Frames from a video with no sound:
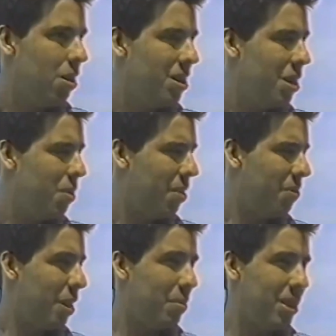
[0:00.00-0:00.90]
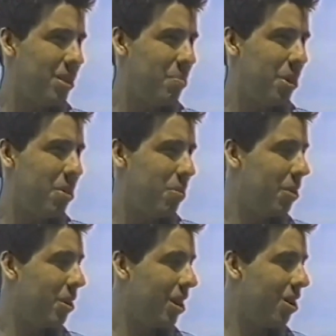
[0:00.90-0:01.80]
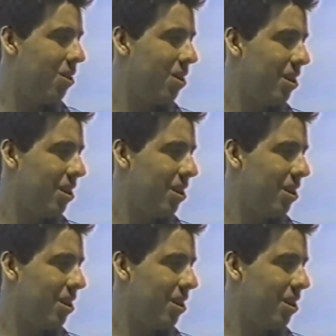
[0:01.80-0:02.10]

Wasn't that where the family disappeared a month ago?